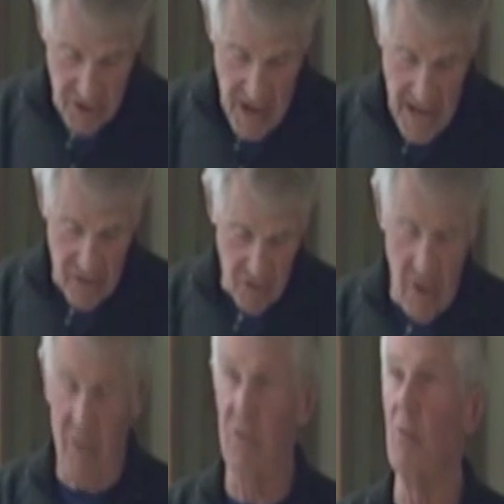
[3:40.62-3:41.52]
Nights. You
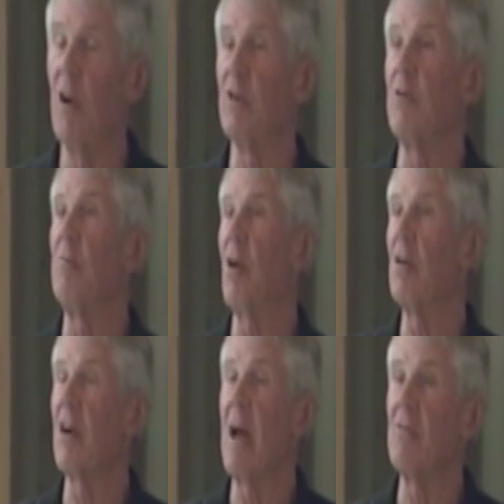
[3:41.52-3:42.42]
have some wonderful
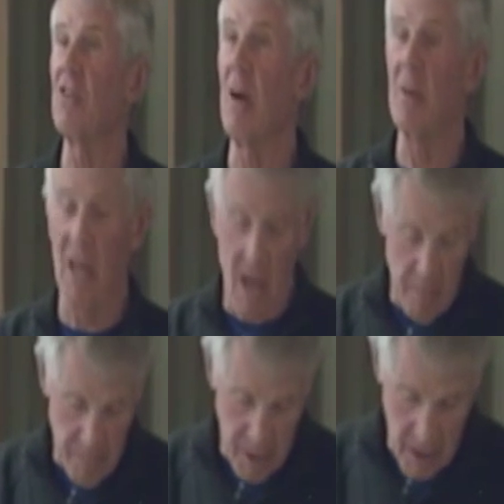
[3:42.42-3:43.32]
programs coming
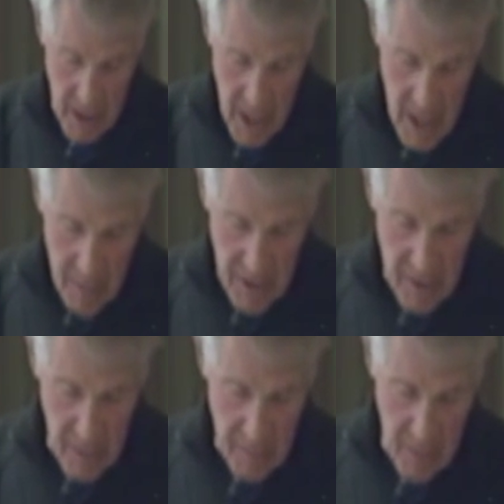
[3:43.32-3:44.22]
up. Uh,
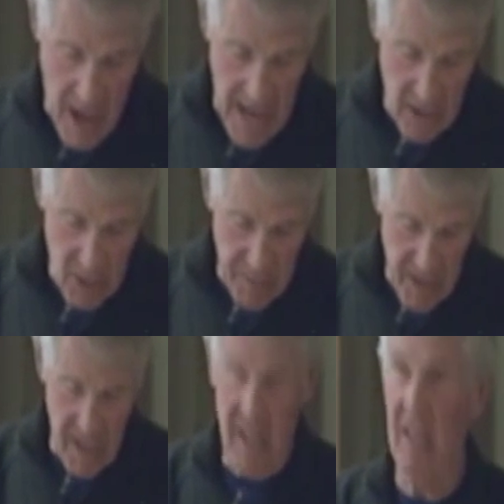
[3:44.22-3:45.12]
Peter McBride
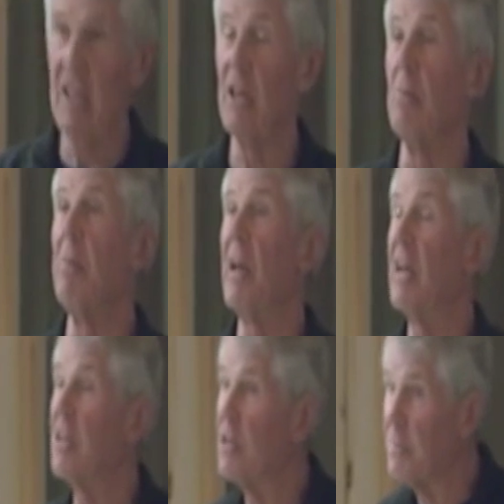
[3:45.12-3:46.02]
speaking, Ian
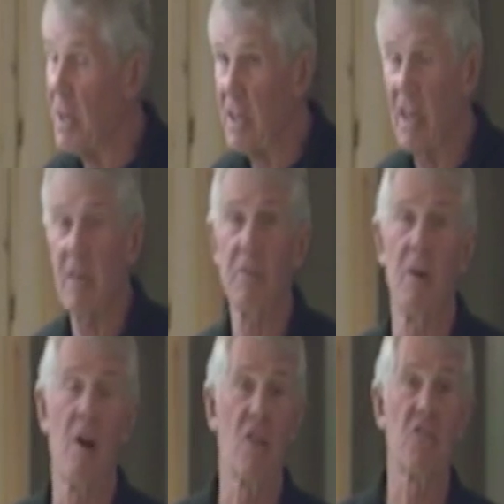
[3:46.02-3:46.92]
Billick is speaking
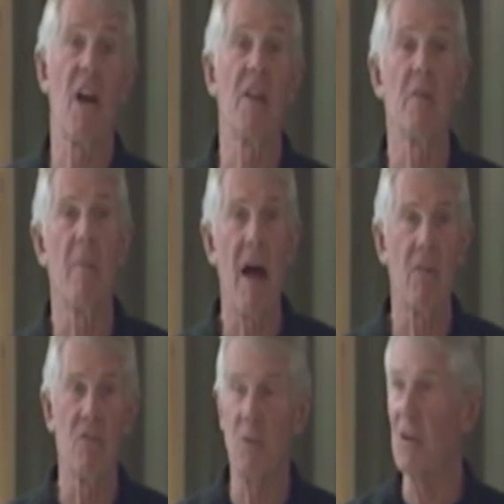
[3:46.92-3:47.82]
from our side of the
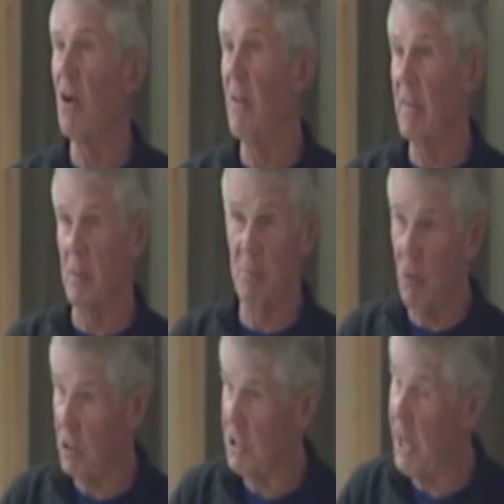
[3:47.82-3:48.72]
mountains. We call that the
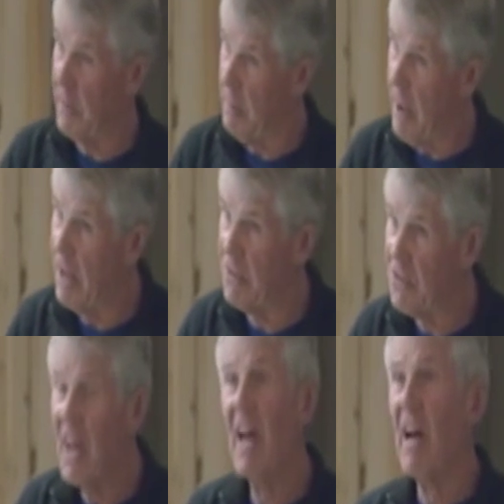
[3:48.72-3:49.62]
poor side of the mountains
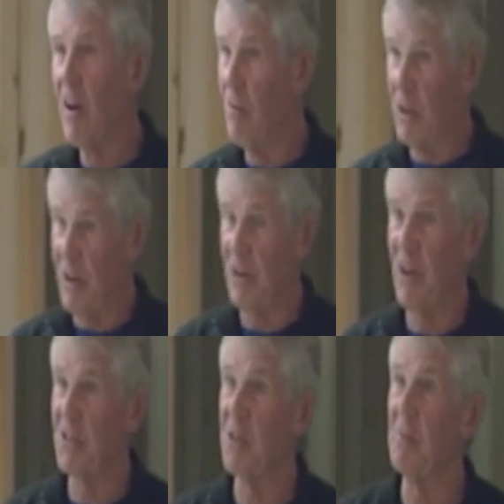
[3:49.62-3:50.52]
over there in
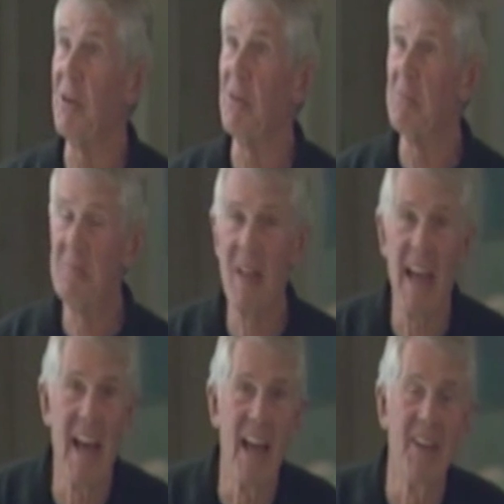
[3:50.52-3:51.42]
Crested Butte.
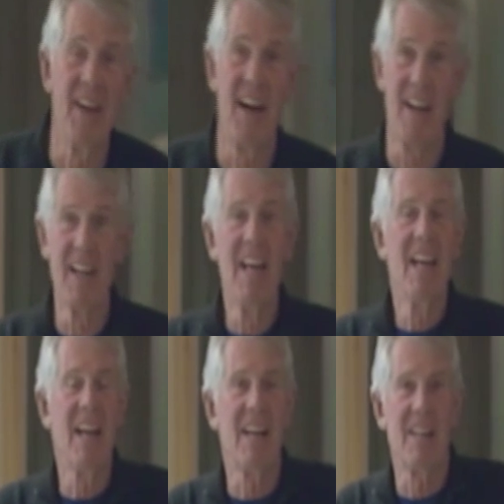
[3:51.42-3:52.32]
And uh,
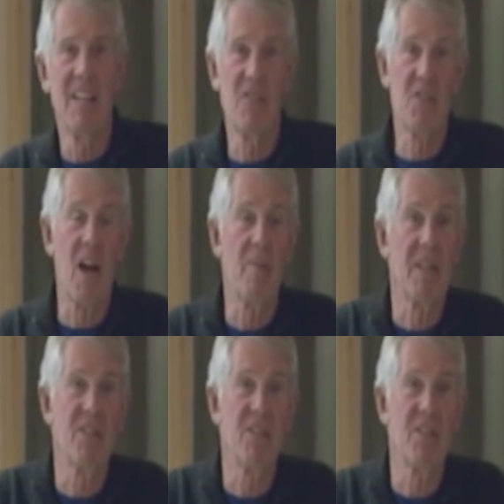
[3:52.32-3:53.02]
uh, Ian's coming